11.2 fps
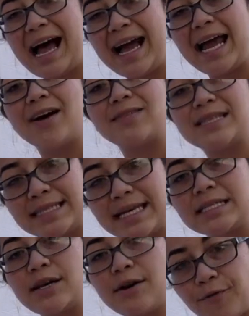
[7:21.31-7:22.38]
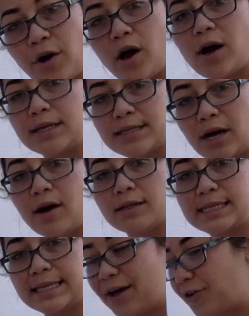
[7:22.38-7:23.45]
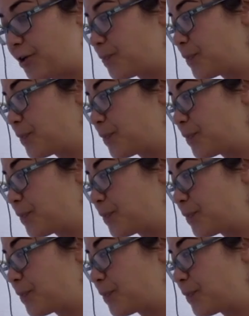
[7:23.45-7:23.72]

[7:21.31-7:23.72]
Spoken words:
I have 6 frogs all together.